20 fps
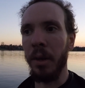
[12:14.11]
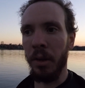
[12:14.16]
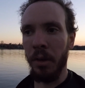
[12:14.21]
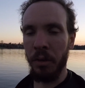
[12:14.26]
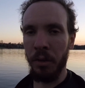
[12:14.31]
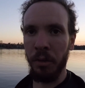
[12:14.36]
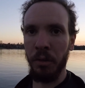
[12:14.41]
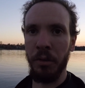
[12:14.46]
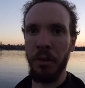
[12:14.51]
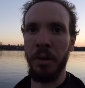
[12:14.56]
you
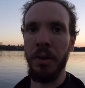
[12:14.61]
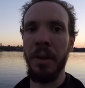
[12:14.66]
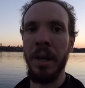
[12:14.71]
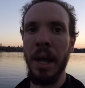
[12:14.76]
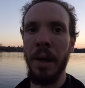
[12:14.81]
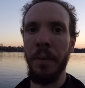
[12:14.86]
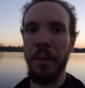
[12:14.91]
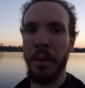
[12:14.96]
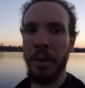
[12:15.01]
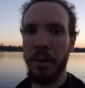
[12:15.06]
just turn
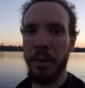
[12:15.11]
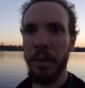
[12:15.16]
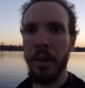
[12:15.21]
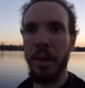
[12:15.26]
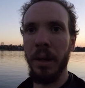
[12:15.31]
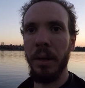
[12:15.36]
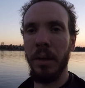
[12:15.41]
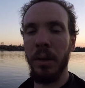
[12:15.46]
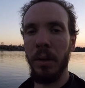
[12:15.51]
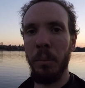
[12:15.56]
down the
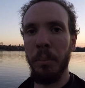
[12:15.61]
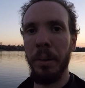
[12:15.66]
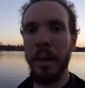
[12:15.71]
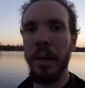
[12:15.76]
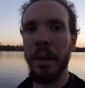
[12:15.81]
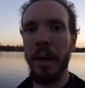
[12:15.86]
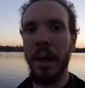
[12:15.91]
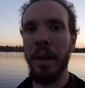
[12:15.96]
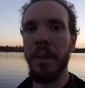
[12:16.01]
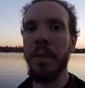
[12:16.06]
current a little
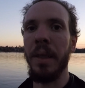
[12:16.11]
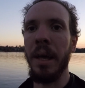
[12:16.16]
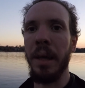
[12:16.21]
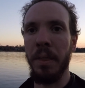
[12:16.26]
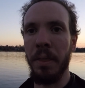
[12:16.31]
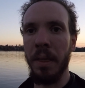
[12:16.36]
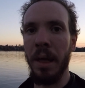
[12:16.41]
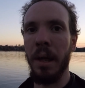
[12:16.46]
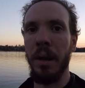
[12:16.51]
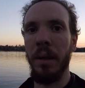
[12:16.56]
bit and
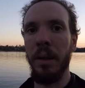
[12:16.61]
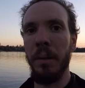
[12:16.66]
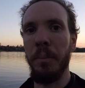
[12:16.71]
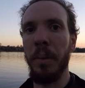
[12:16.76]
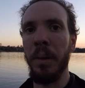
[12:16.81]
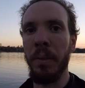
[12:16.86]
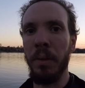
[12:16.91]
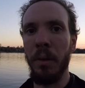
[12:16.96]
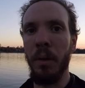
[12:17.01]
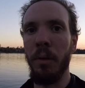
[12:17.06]
that, that'll
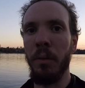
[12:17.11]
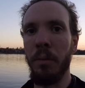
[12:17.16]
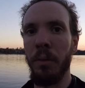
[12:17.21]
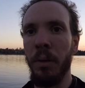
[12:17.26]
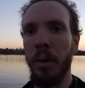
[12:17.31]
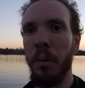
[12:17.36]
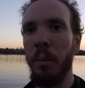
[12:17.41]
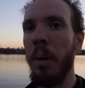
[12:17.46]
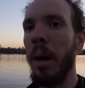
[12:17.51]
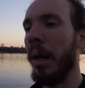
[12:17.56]
limit the
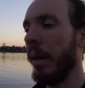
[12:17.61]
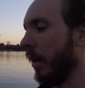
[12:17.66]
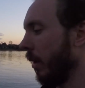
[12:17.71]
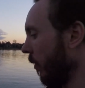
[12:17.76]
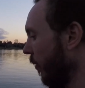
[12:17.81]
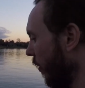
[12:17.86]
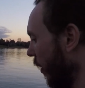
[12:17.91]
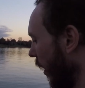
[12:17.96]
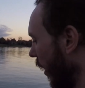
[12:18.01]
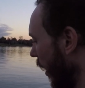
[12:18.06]
overall wattage.
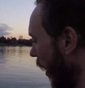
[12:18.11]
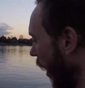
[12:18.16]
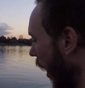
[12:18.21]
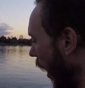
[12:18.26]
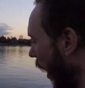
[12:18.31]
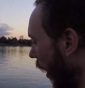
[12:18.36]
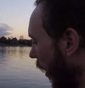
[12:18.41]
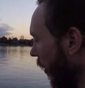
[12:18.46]
It's wonderful.